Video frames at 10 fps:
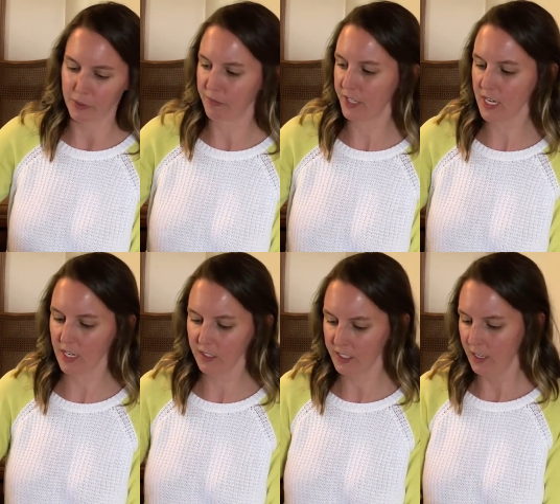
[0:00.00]
some
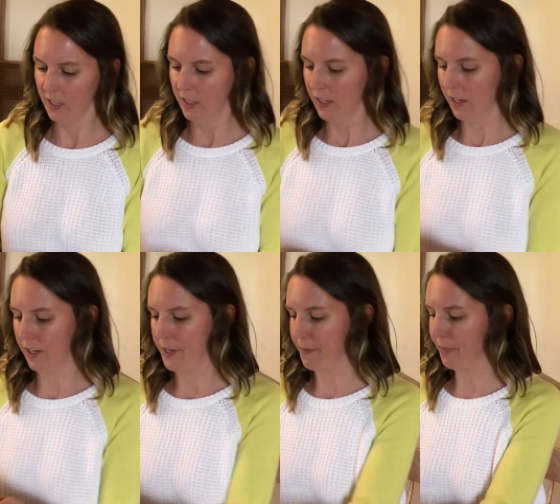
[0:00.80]
things.
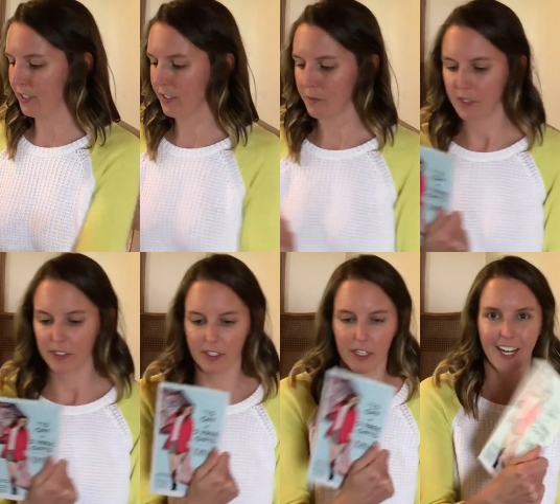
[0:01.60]
This has been
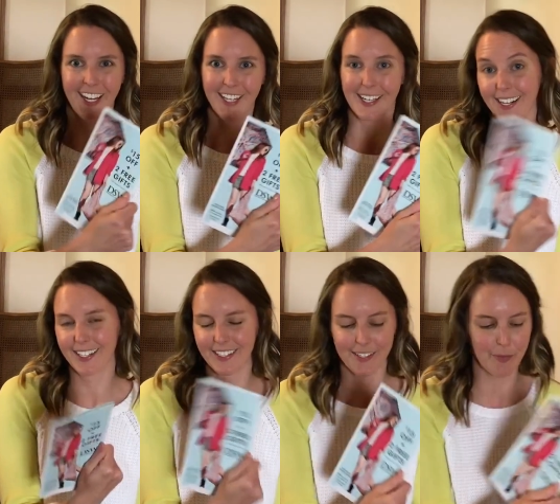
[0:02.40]
sitting, I
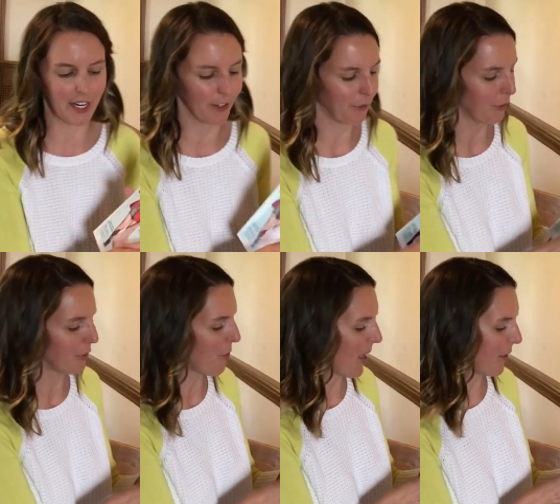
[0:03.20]
guess, at my house for a
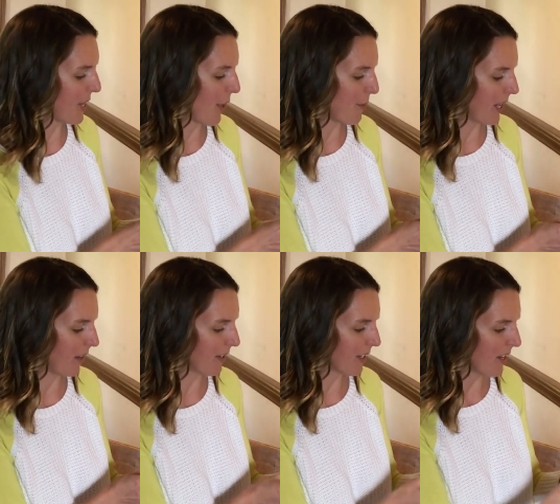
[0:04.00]
little while now
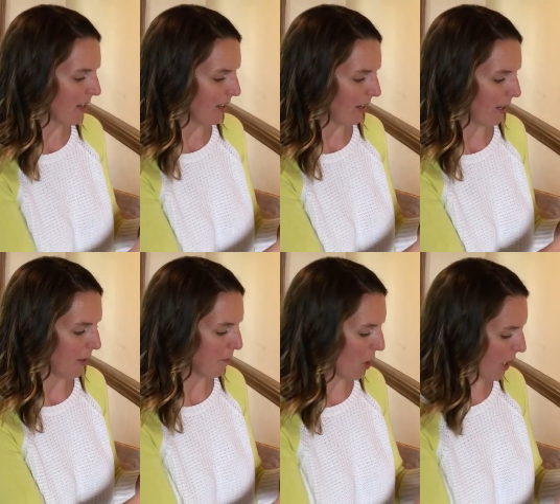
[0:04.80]
because
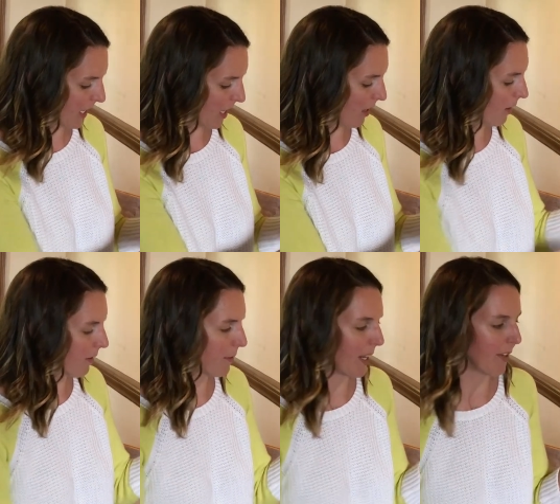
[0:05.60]
marketing,
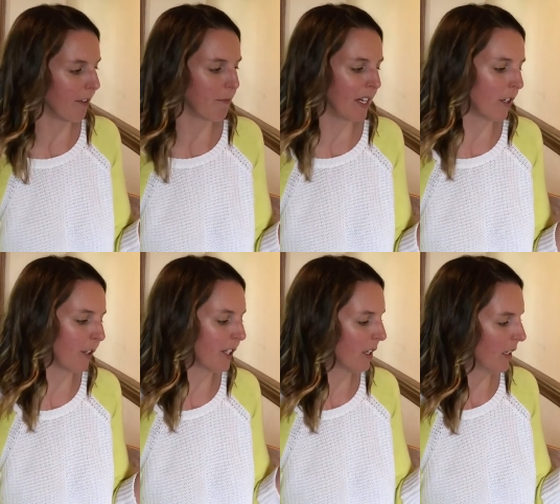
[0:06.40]
right, they've
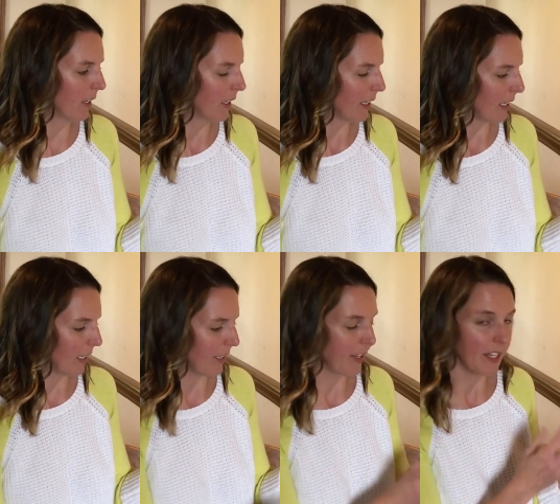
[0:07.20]
mailed
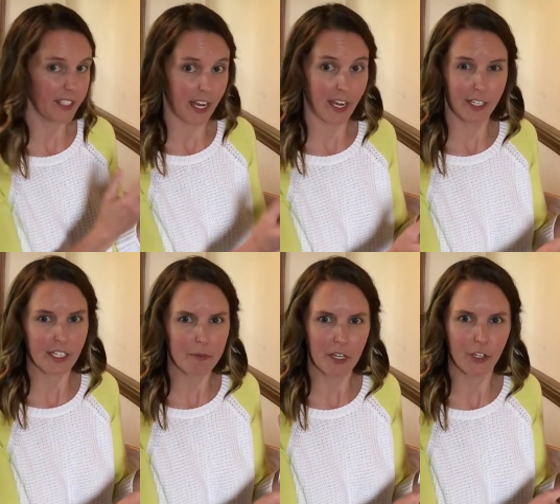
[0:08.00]
these
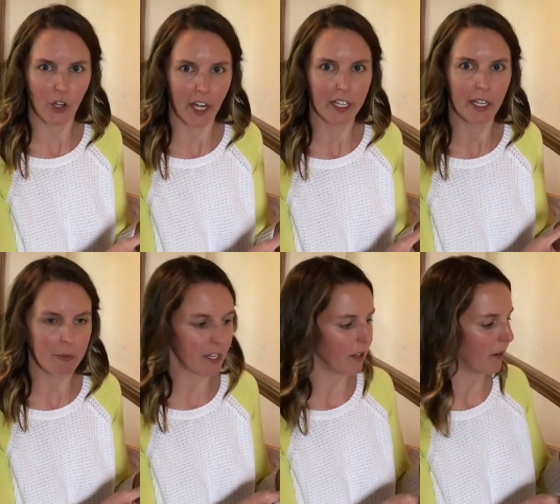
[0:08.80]
ads to me trying to get
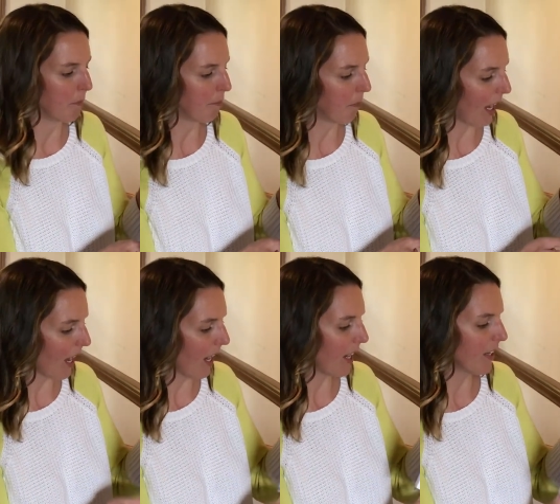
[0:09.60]
me to
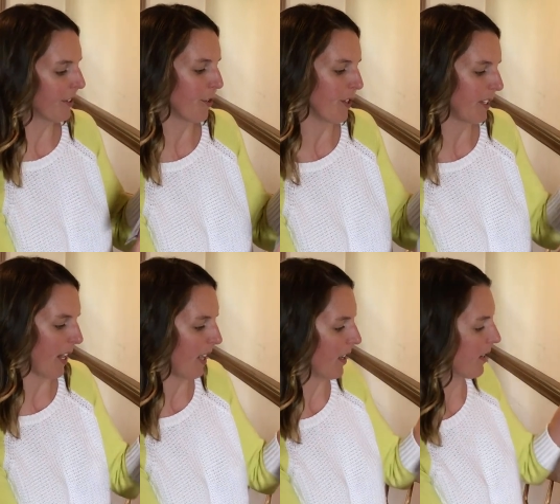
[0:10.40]
buy. So this
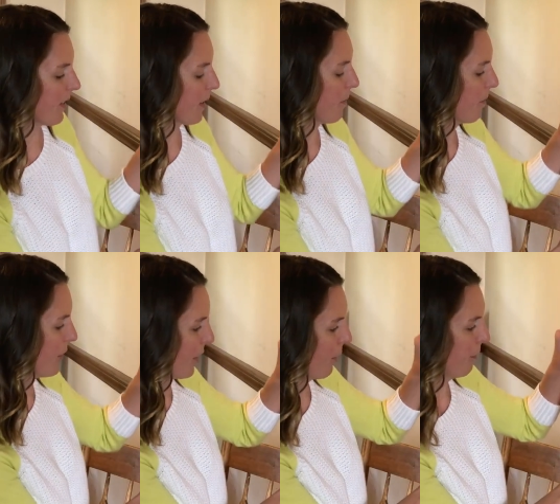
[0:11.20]
has some,
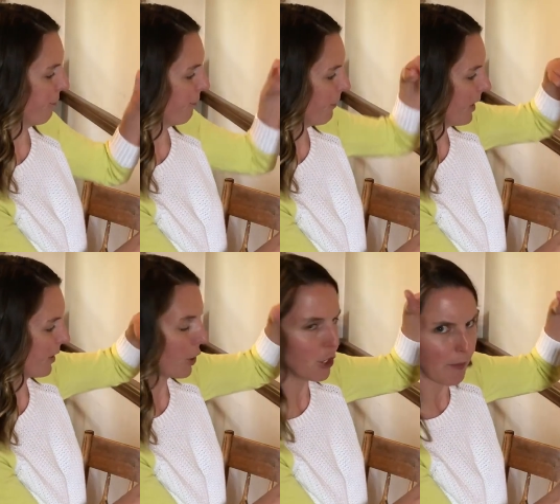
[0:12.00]
you know, it's
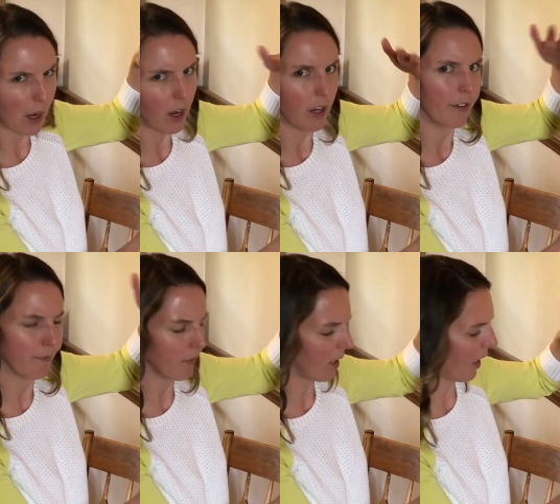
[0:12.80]
a coupon
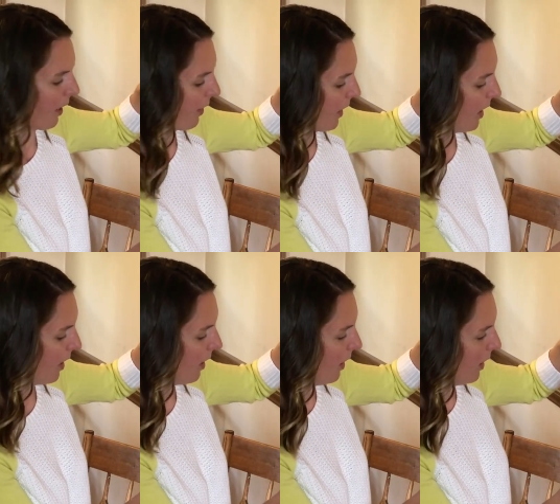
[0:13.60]
kind of thing.